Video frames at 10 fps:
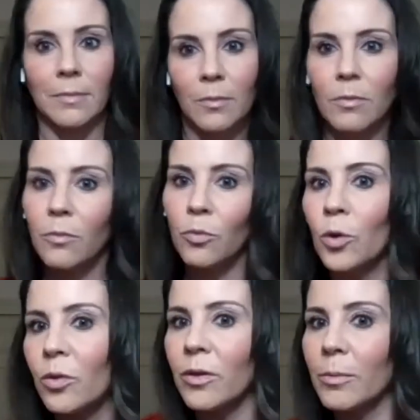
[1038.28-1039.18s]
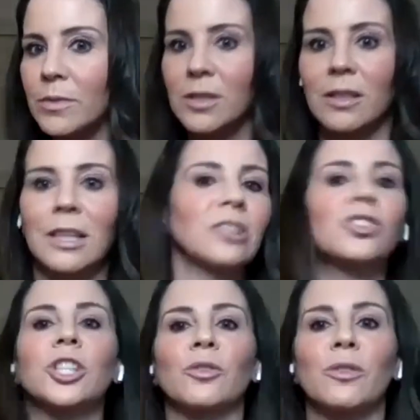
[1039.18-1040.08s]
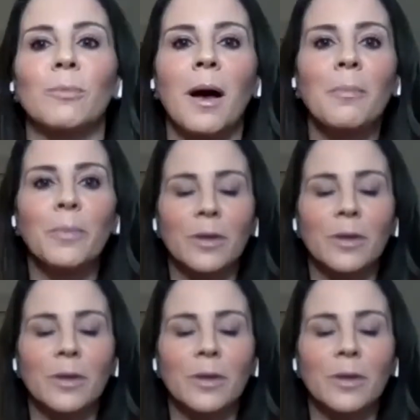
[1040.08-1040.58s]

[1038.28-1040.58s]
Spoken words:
woo them to like cheer them up.